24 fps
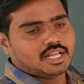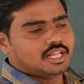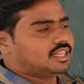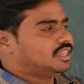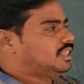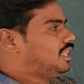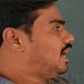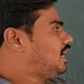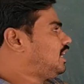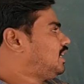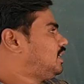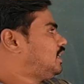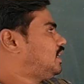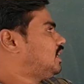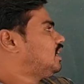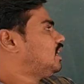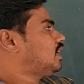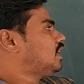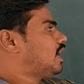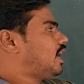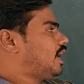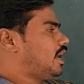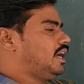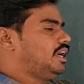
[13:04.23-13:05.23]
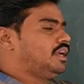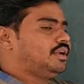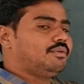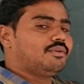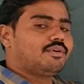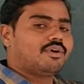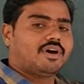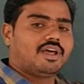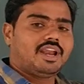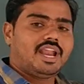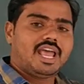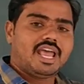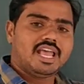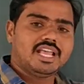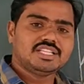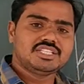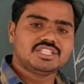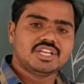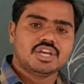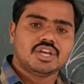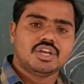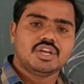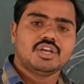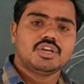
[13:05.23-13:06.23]
That current we call as
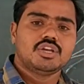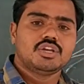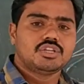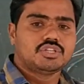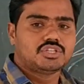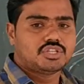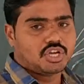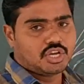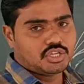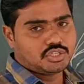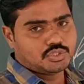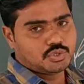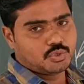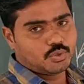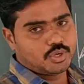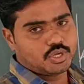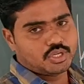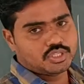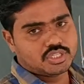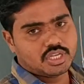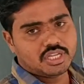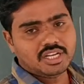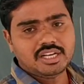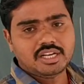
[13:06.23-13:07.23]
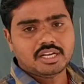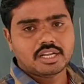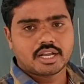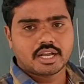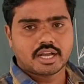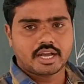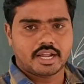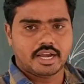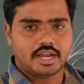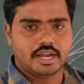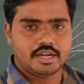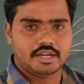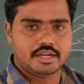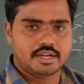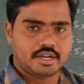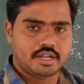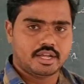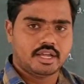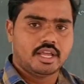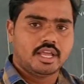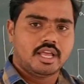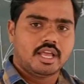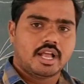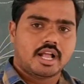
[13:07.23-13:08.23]
saturation current.
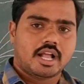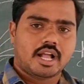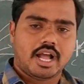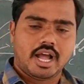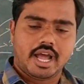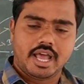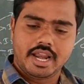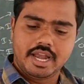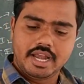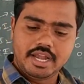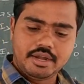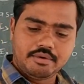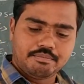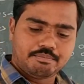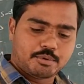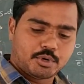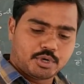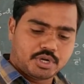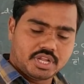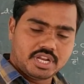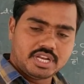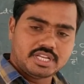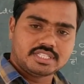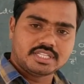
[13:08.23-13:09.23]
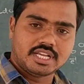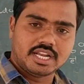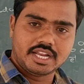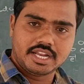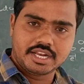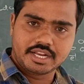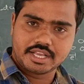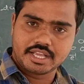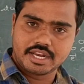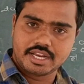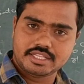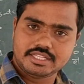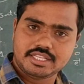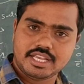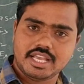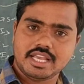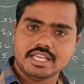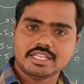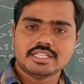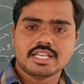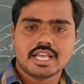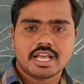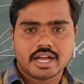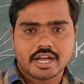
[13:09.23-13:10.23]
Current potential
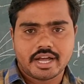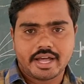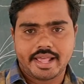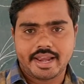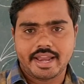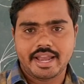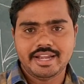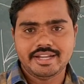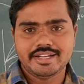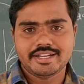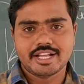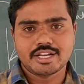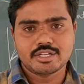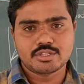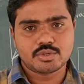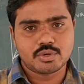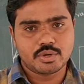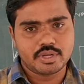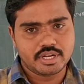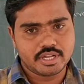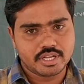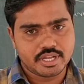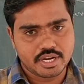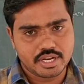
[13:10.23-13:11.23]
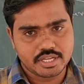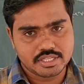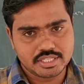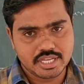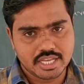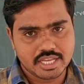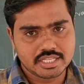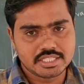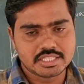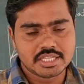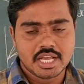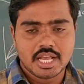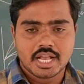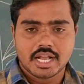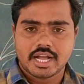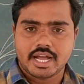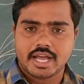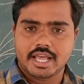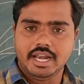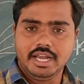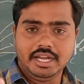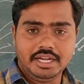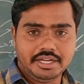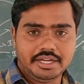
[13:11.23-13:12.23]
increases, current also increases.
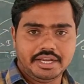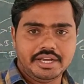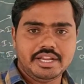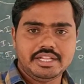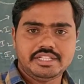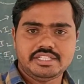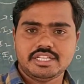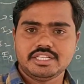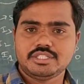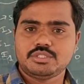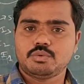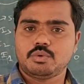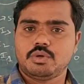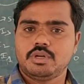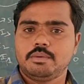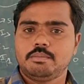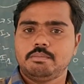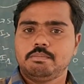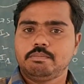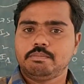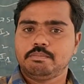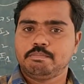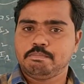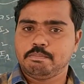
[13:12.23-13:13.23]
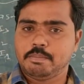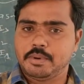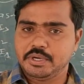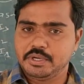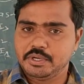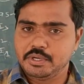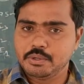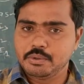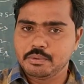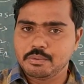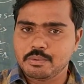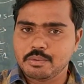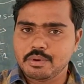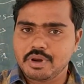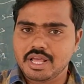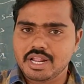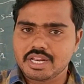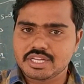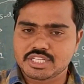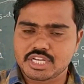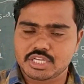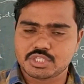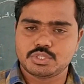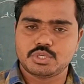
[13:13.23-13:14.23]
Current reaches one
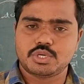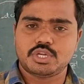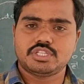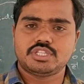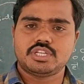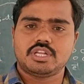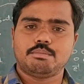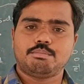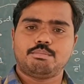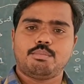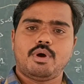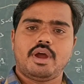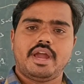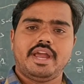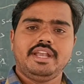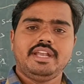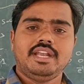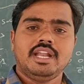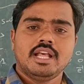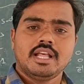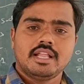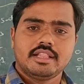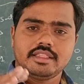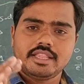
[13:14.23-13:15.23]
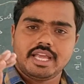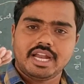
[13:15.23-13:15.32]
particular saturation point.